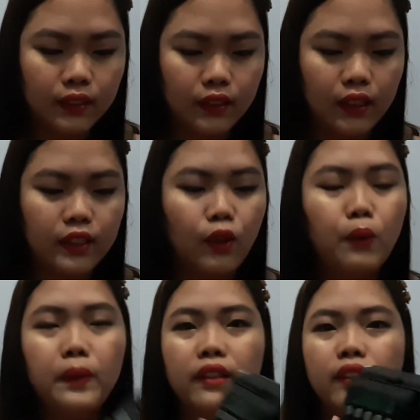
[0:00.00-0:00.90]
Let's
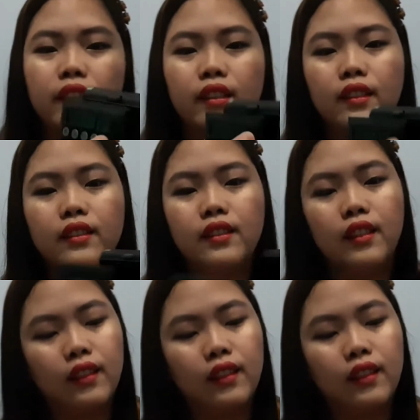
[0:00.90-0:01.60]
open this.